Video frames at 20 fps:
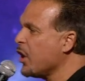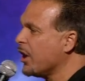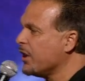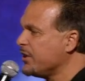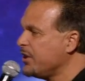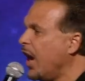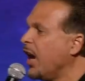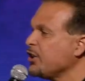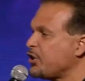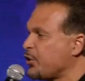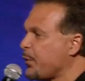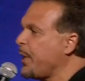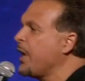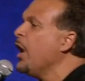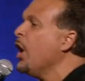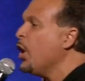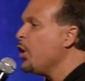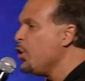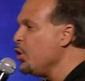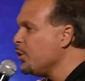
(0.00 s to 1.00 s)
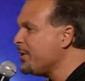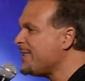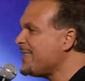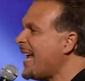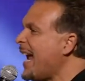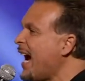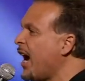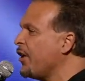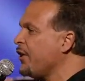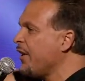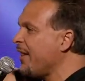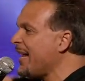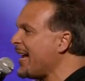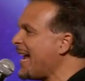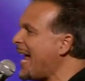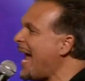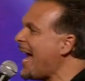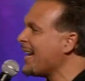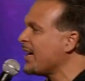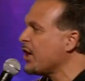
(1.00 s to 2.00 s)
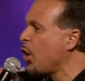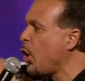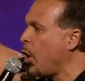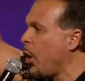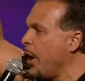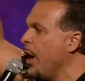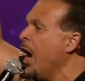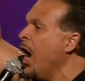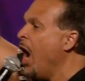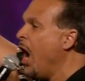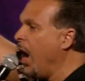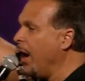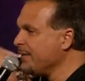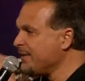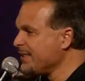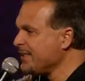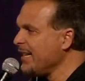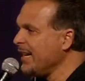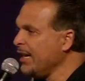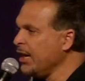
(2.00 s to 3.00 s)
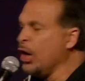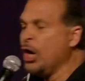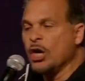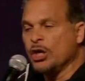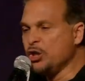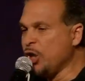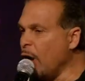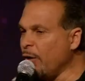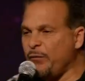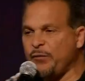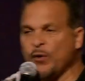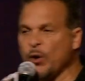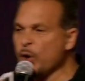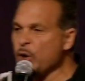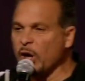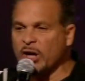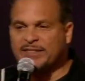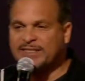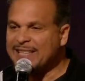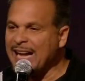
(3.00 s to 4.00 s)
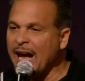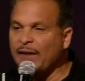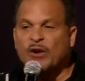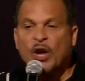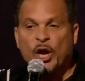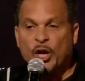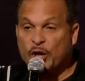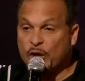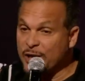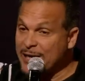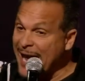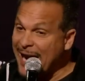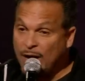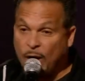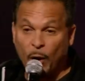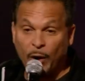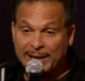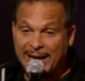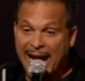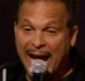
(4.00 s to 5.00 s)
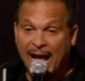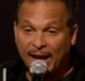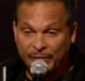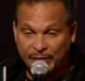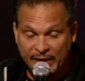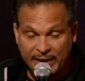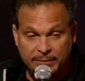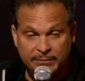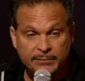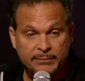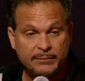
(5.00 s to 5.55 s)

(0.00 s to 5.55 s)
adultery, you stay under the category of sinner. Don't fool yourself. You're not going to heaven.